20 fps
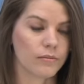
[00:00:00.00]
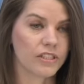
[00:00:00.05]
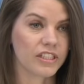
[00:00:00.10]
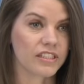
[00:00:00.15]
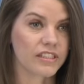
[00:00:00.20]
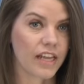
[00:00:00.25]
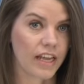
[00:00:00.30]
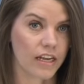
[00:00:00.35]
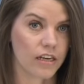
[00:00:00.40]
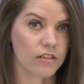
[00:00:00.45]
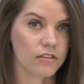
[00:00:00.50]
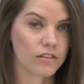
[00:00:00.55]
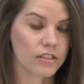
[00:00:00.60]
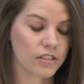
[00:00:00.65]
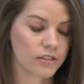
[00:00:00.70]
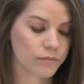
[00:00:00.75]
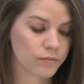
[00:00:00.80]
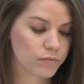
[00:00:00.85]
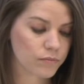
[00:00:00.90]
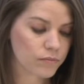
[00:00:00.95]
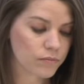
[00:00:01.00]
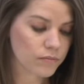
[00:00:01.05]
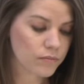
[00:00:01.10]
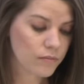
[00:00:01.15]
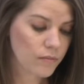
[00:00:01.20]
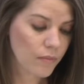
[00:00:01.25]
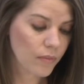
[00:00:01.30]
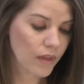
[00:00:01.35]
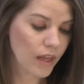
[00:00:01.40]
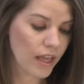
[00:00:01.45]
discounts.
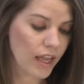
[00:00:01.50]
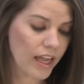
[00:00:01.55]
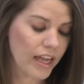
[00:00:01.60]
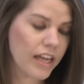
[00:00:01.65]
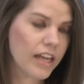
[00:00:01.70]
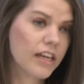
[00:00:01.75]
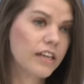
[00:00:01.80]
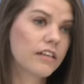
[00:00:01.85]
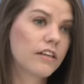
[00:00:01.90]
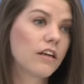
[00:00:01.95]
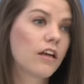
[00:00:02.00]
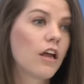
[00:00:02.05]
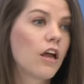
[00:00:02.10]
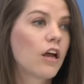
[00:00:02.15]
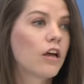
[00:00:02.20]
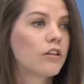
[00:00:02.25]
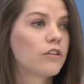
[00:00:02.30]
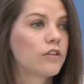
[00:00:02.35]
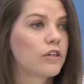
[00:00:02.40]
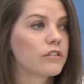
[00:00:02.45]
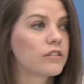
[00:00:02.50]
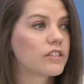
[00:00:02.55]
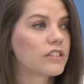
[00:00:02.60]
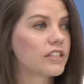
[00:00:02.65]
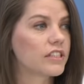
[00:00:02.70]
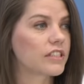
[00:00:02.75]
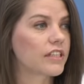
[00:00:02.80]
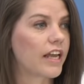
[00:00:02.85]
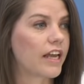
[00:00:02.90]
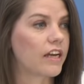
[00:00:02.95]
And those
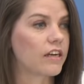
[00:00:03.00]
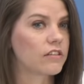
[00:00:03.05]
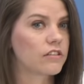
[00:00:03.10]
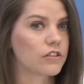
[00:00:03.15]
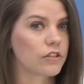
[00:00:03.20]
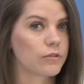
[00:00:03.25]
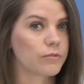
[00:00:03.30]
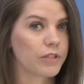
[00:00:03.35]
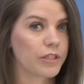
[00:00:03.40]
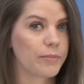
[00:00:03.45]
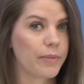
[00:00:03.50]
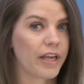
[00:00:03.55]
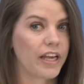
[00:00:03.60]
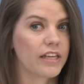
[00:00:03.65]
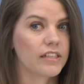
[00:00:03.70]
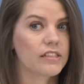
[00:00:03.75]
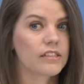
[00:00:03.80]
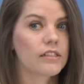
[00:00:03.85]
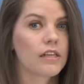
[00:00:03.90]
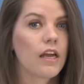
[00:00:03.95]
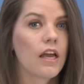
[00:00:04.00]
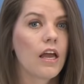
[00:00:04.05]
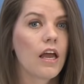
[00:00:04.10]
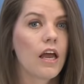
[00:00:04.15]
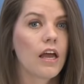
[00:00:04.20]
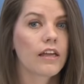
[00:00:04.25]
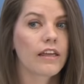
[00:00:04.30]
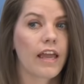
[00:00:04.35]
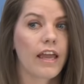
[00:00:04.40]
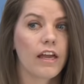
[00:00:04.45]
discounts or rebates
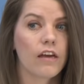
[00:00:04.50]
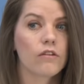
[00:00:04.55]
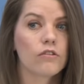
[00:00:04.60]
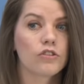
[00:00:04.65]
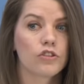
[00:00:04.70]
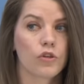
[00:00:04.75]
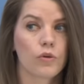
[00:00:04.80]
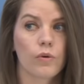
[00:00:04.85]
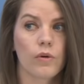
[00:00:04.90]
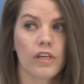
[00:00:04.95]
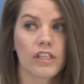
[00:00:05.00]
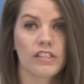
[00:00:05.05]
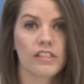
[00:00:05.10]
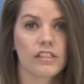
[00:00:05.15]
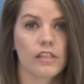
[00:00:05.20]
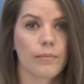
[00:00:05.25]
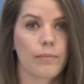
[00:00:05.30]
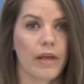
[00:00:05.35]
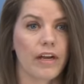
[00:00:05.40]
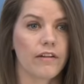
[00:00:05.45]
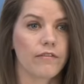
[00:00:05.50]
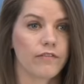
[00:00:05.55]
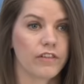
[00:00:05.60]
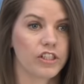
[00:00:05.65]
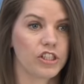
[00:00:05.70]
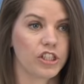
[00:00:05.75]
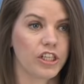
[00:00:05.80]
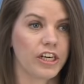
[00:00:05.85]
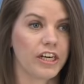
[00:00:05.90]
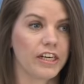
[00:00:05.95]
count towards the
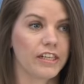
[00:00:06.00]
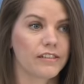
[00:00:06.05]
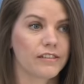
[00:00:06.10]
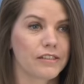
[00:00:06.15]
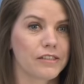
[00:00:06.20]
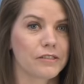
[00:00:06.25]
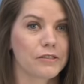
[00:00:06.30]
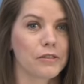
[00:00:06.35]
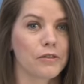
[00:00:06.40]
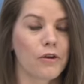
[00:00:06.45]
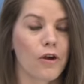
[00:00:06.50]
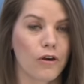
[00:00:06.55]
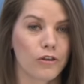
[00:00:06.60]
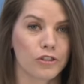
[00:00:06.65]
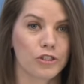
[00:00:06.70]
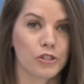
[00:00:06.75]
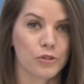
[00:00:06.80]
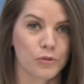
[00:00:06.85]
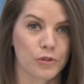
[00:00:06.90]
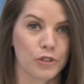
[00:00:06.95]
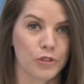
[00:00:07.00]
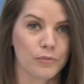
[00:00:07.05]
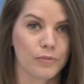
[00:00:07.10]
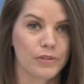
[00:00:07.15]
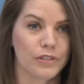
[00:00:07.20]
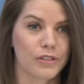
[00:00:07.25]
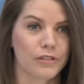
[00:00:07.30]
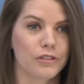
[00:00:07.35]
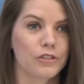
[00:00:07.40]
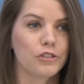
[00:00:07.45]
beneficiary's so-called
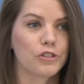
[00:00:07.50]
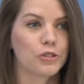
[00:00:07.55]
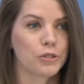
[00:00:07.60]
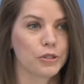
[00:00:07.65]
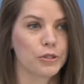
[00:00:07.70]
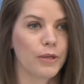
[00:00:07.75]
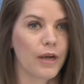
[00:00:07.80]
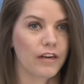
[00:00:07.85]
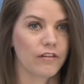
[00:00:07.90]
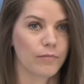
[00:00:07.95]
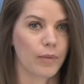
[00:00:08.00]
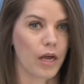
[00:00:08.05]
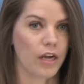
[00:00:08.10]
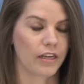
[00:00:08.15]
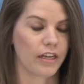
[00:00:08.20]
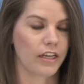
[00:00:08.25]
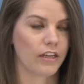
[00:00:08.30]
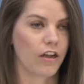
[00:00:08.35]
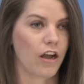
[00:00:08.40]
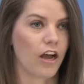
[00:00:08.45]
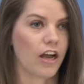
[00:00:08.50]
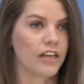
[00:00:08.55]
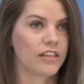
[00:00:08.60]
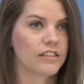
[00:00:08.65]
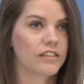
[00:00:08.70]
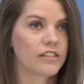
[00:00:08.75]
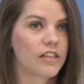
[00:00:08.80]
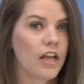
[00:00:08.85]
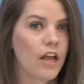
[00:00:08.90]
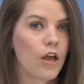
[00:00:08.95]
TROOP, so the true out-of-pocket
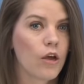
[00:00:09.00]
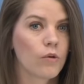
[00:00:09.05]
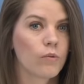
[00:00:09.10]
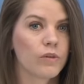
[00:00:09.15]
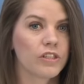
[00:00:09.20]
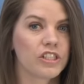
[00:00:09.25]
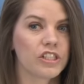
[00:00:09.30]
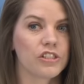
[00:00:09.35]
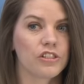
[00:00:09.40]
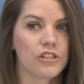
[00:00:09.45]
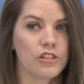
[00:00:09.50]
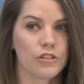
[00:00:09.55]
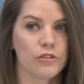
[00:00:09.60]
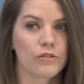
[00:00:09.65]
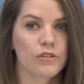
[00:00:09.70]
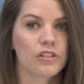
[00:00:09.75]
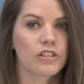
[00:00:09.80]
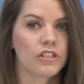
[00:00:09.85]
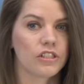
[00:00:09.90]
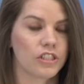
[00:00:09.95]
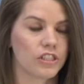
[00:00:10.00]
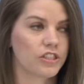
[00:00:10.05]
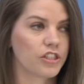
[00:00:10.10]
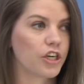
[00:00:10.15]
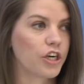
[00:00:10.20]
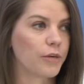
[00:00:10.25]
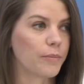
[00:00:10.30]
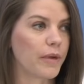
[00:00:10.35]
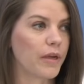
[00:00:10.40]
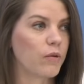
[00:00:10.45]
cost, which is used to
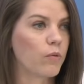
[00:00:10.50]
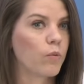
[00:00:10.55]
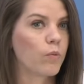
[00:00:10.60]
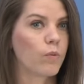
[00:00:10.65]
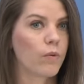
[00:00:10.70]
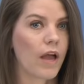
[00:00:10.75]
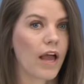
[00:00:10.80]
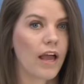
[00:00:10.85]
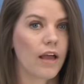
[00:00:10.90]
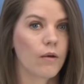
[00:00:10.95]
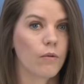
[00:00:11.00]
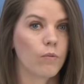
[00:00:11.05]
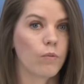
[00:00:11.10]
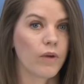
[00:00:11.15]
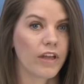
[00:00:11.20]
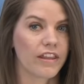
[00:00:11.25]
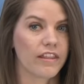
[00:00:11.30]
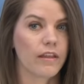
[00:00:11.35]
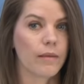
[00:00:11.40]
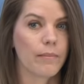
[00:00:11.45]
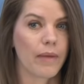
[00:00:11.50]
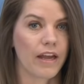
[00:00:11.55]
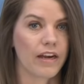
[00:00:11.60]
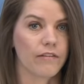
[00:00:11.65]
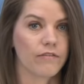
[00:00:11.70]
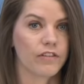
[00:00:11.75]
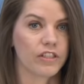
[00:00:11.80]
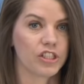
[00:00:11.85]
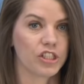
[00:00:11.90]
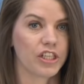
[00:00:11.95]
determine when the
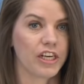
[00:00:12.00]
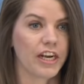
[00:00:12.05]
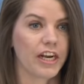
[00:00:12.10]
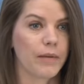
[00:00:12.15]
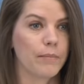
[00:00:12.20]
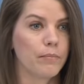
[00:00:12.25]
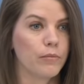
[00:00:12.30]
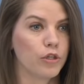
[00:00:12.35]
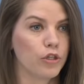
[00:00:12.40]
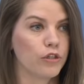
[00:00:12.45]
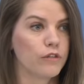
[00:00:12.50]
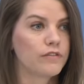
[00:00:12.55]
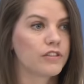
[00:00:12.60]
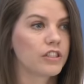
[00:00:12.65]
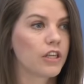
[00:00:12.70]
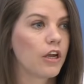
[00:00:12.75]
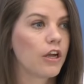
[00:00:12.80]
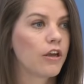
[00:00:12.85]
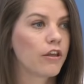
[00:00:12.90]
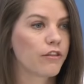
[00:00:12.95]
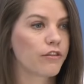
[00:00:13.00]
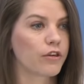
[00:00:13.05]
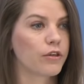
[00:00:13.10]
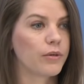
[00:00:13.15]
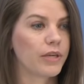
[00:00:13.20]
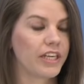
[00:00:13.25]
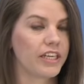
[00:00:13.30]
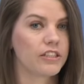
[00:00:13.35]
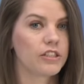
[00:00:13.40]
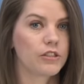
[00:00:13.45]
beneficiary moves
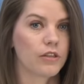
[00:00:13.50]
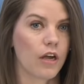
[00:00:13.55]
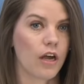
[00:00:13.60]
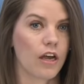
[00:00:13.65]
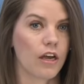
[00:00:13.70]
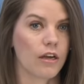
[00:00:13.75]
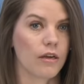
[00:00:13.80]
through each